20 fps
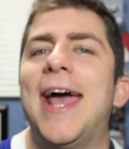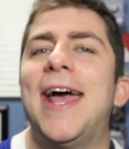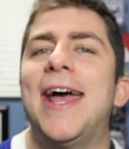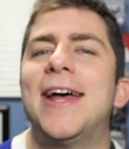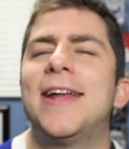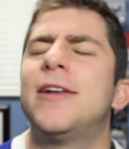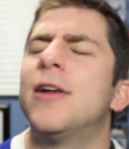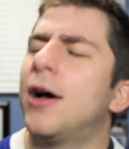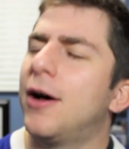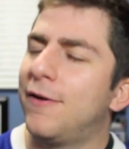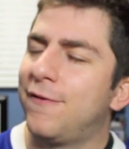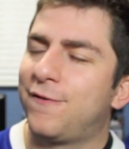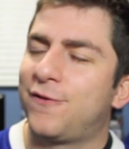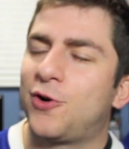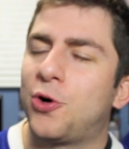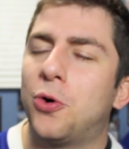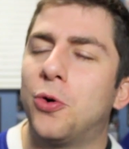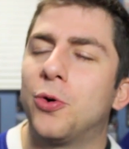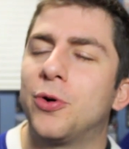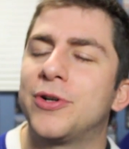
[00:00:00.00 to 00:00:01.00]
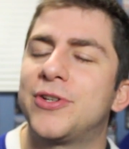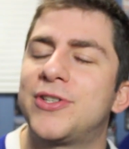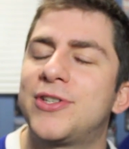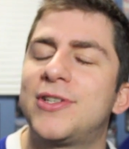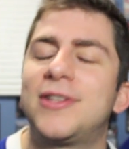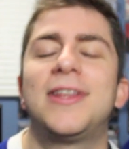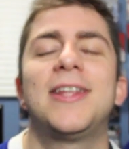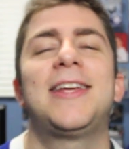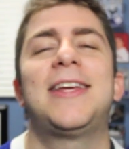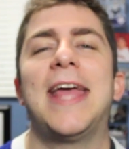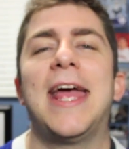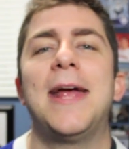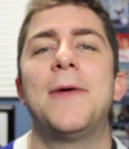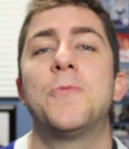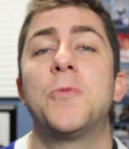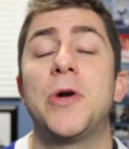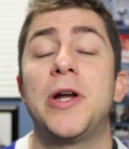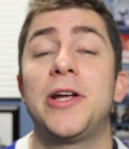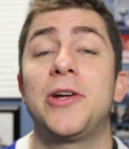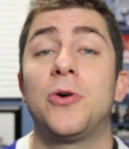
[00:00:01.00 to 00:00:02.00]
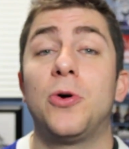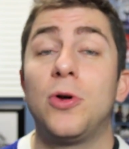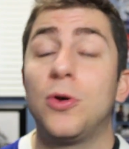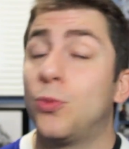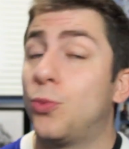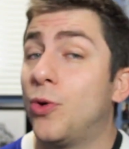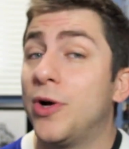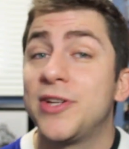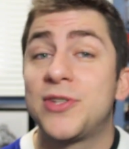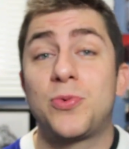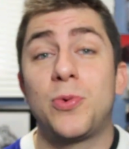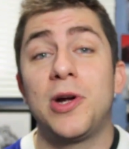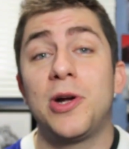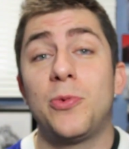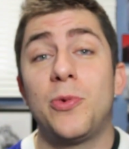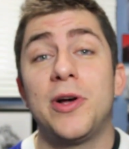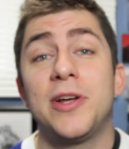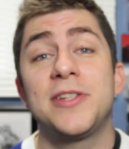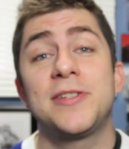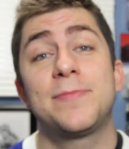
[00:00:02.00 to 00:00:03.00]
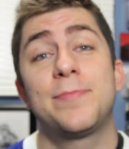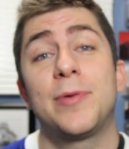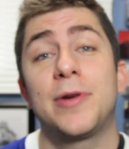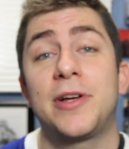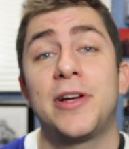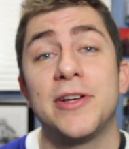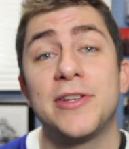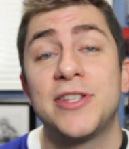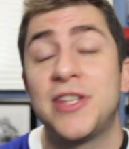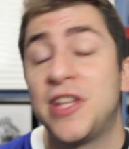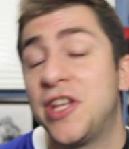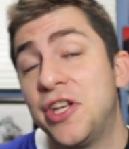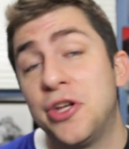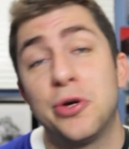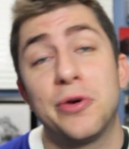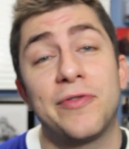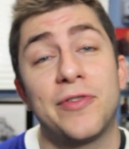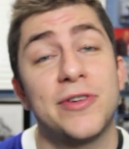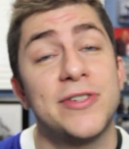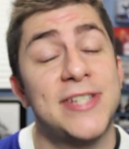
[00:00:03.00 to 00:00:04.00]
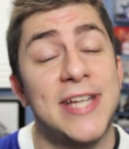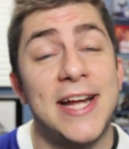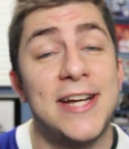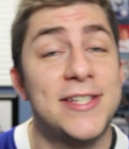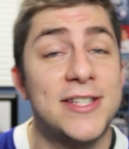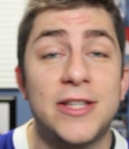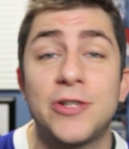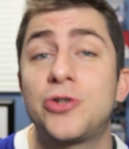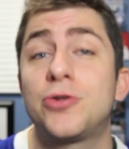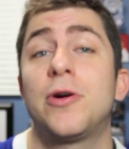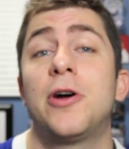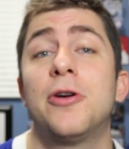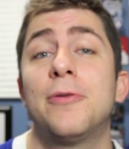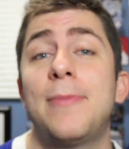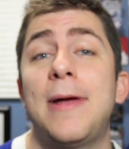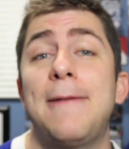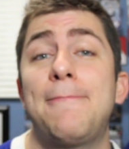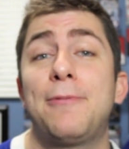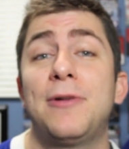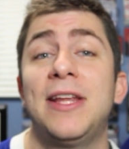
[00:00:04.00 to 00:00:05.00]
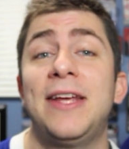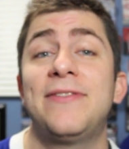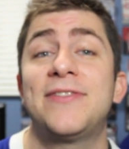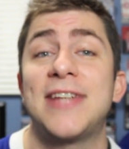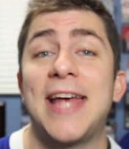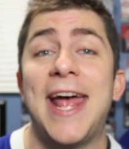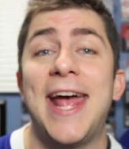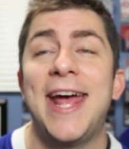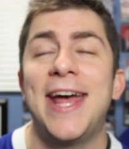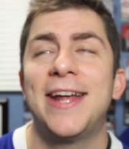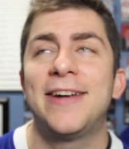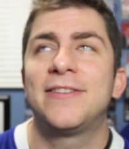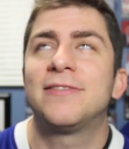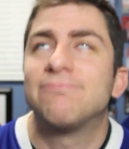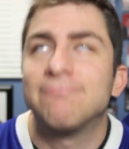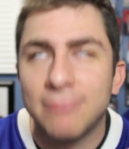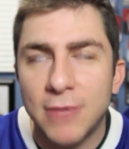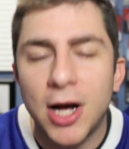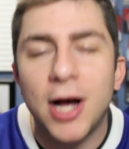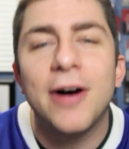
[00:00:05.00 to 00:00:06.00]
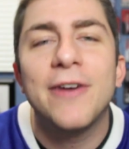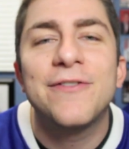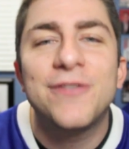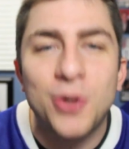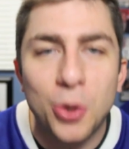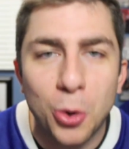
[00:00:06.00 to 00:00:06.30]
And of course, the game-winning goal was what it was because the universe hates the Toronto Maple Leafs and of